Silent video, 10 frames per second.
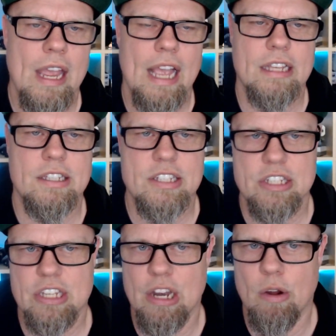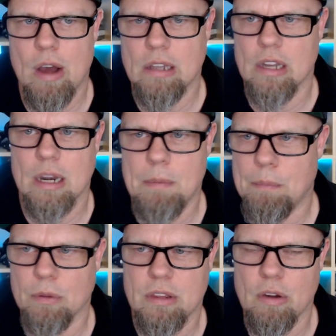It's, you know, a lot of
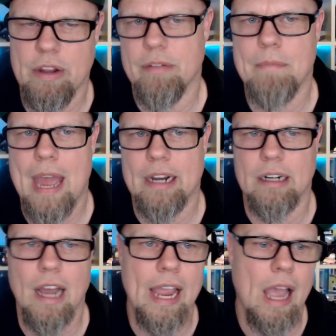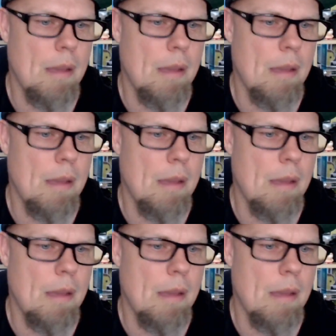people don't even bat an eye.